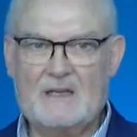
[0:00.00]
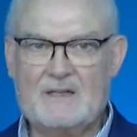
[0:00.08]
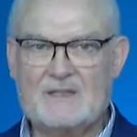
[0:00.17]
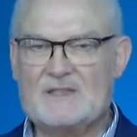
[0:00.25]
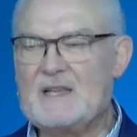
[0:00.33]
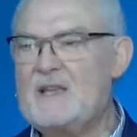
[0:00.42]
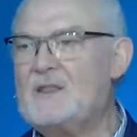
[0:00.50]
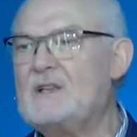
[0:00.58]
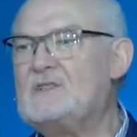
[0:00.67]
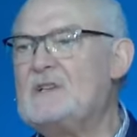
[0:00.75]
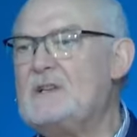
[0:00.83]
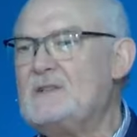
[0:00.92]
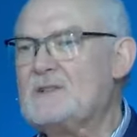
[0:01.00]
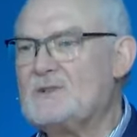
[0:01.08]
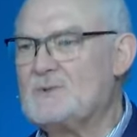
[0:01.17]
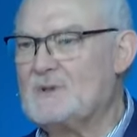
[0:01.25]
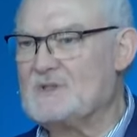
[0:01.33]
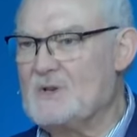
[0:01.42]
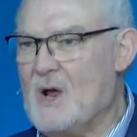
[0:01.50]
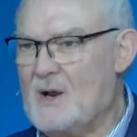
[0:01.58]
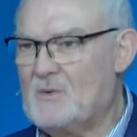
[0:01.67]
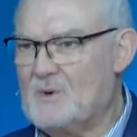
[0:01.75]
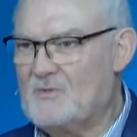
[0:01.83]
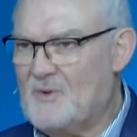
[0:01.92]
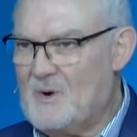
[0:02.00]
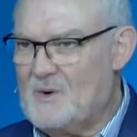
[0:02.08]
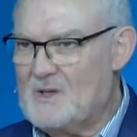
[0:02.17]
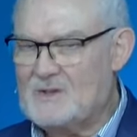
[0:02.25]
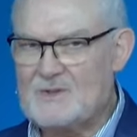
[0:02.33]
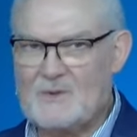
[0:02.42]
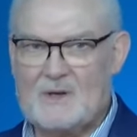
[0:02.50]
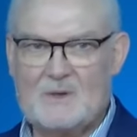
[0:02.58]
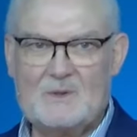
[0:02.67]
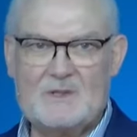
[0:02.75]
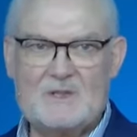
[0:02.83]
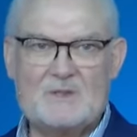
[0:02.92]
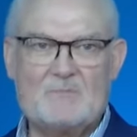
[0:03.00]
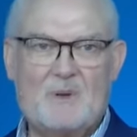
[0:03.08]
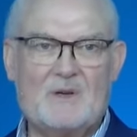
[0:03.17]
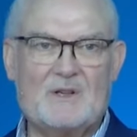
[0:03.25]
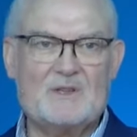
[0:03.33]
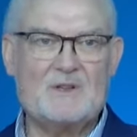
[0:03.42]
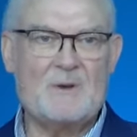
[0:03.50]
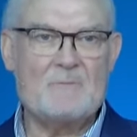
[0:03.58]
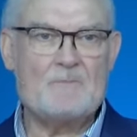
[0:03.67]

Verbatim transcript: to say that Jesus was not referring to the Holy Spirit,